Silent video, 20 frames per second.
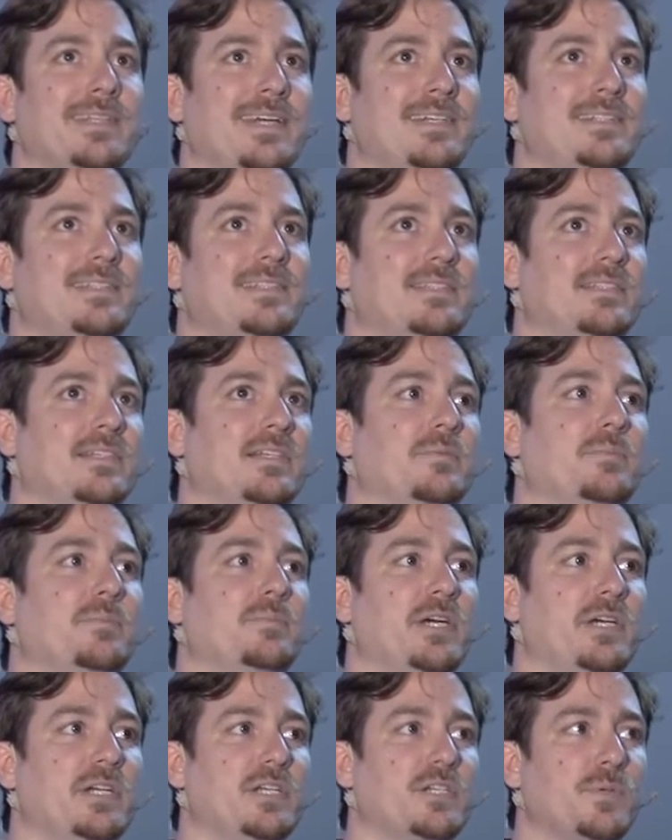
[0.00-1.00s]
testing
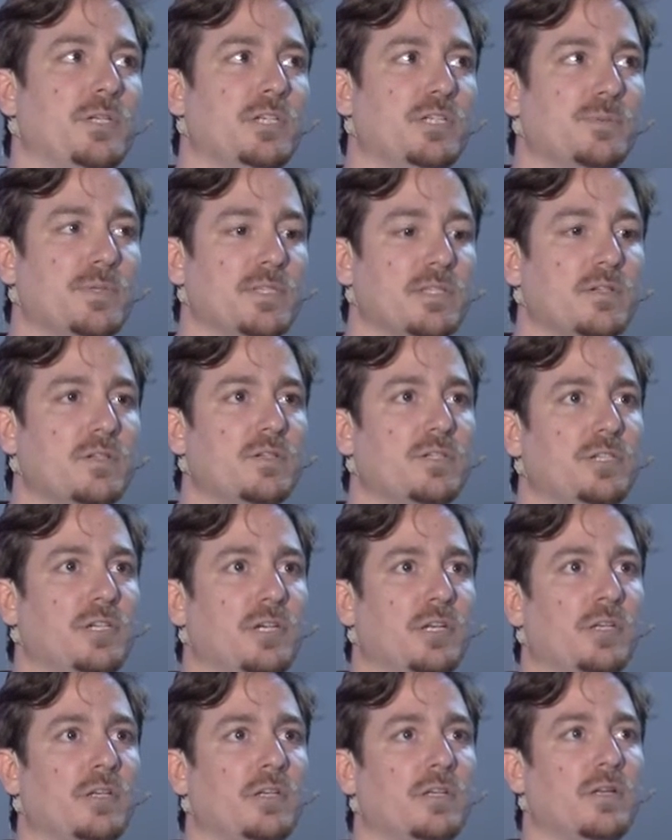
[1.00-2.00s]
package management
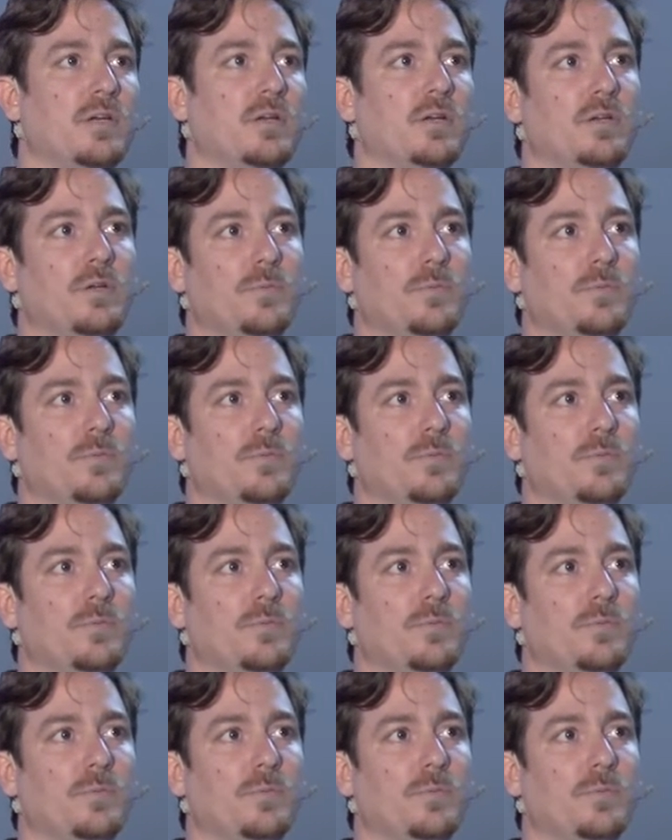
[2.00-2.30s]
solution,